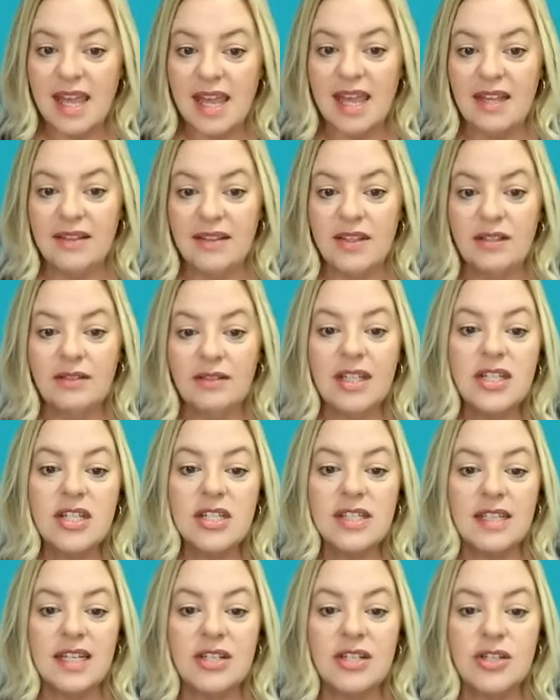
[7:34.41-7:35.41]
and the
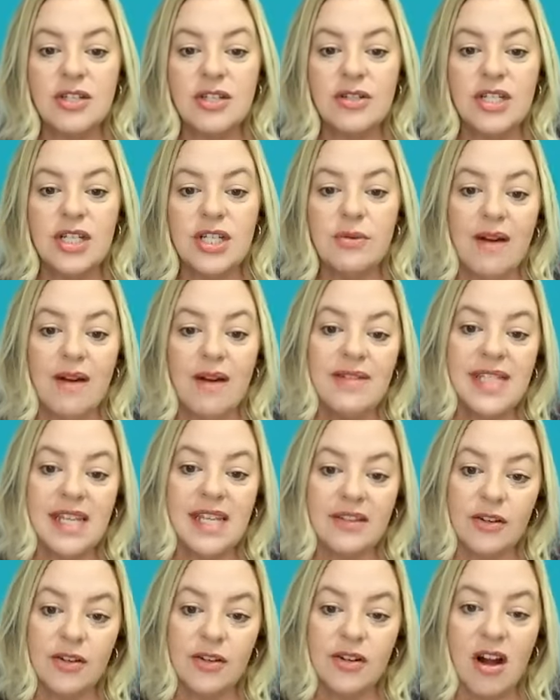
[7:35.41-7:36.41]
legislature to
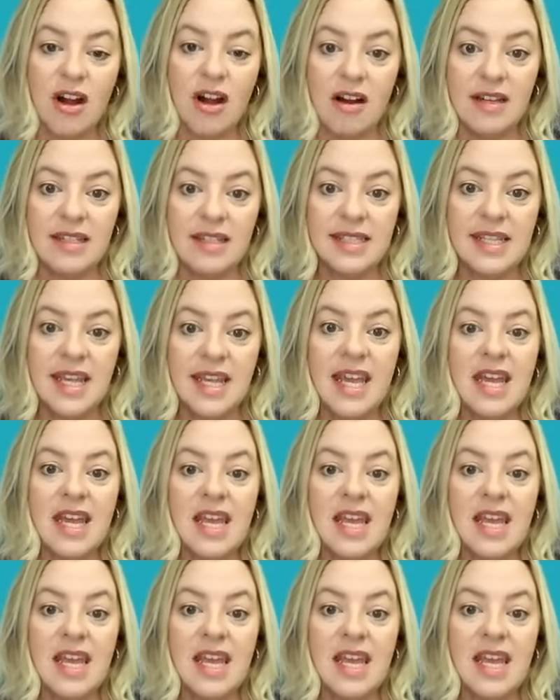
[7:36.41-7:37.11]
offset their costs